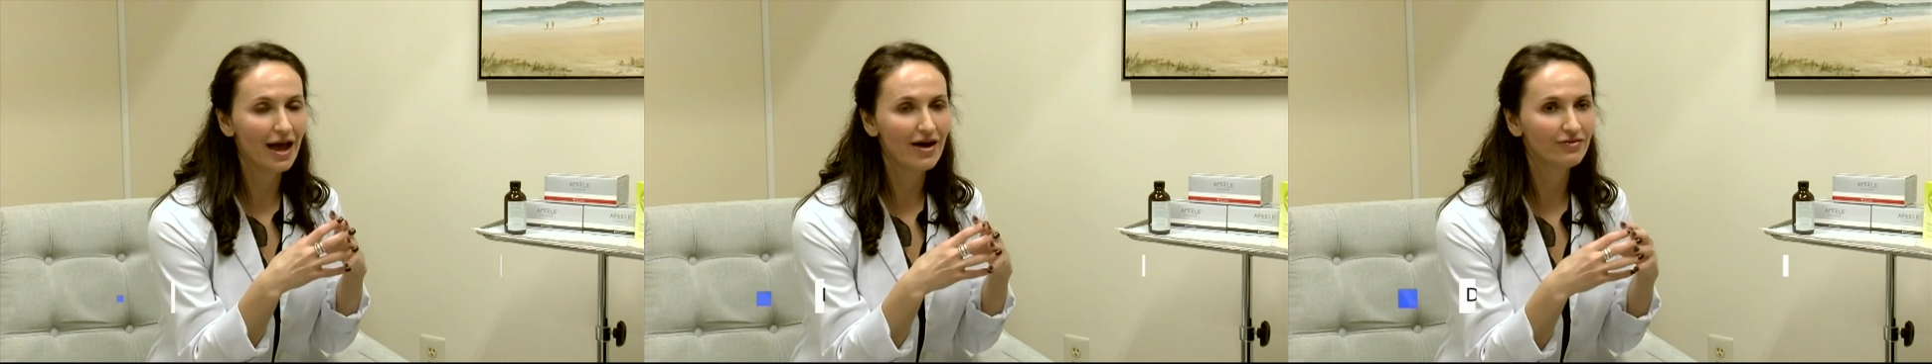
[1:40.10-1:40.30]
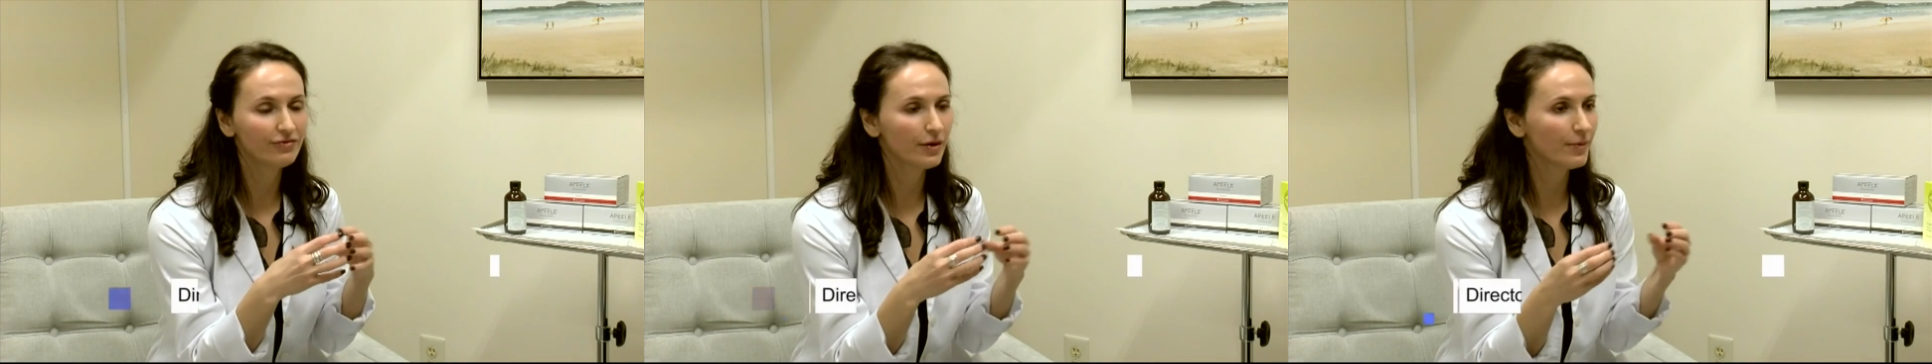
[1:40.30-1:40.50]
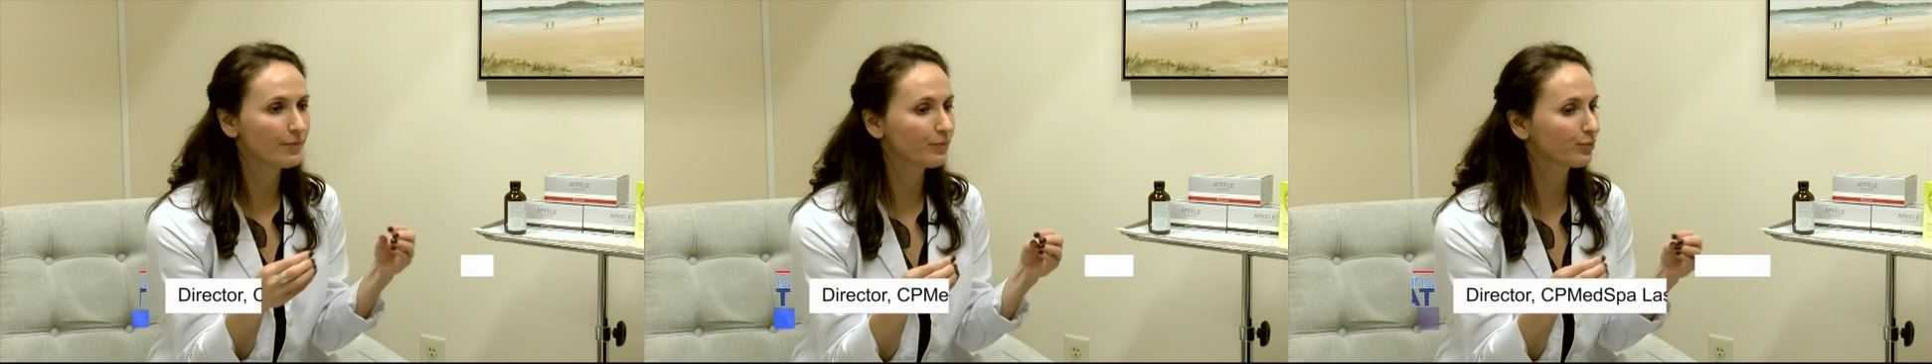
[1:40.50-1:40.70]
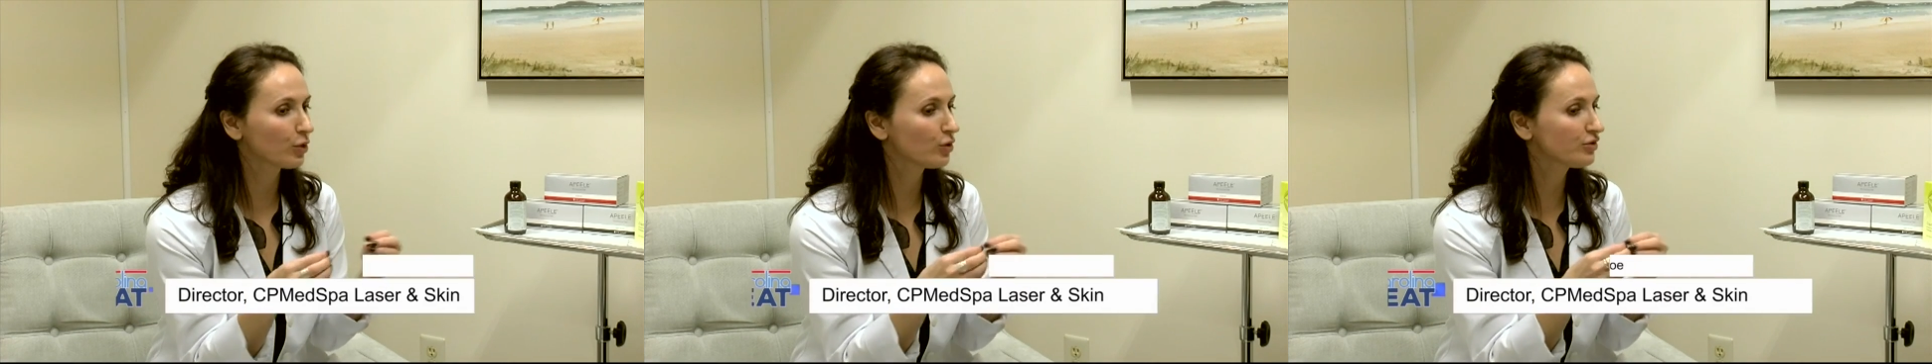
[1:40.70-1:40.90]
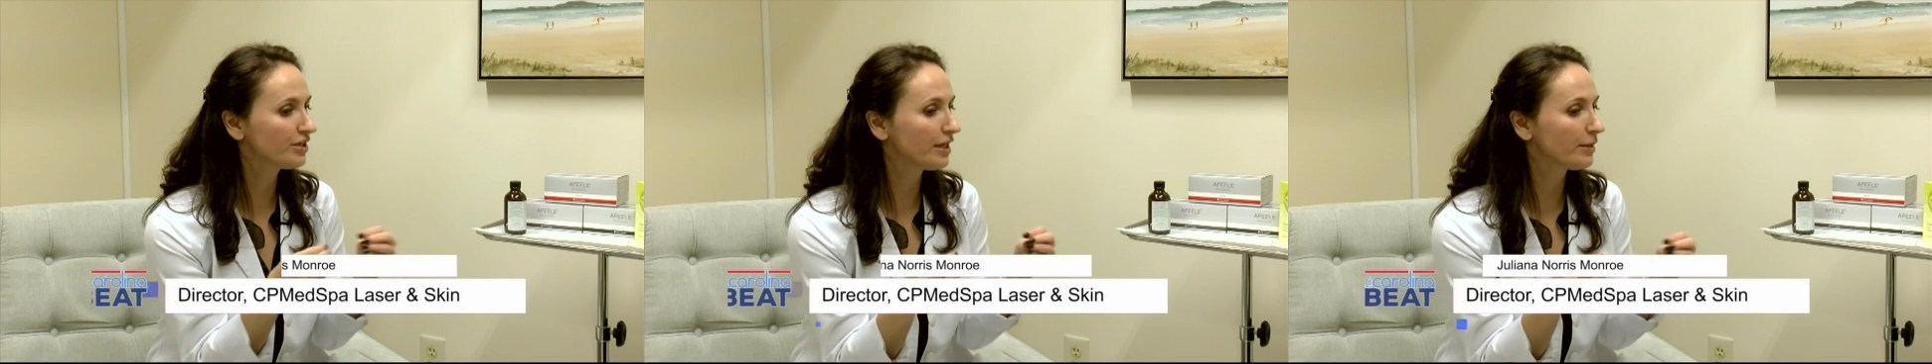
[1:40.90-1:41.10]
we have
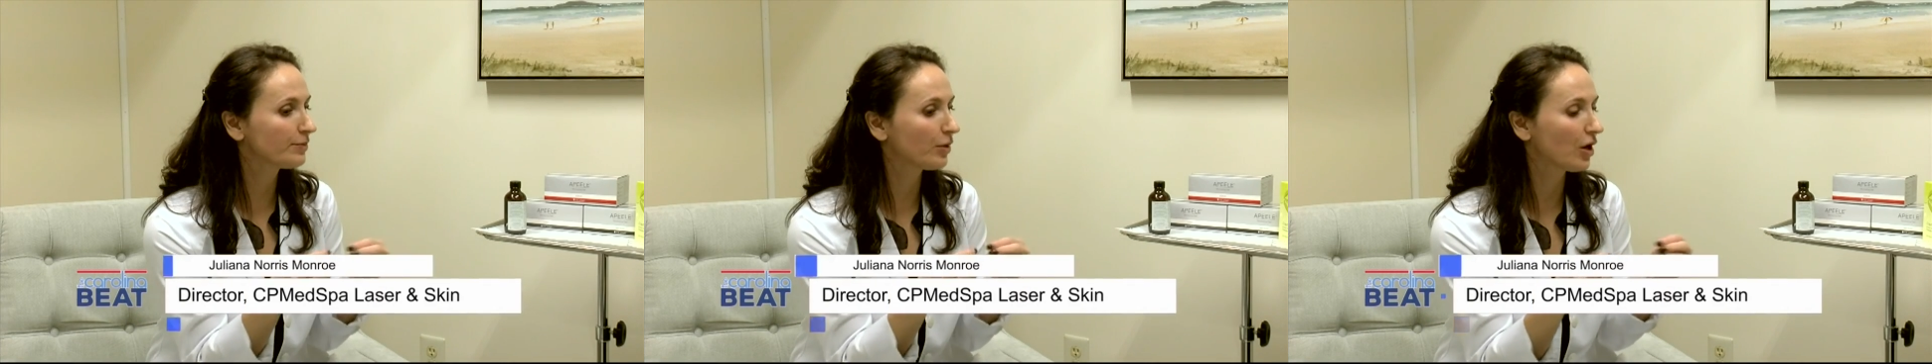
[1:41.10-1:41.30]
protein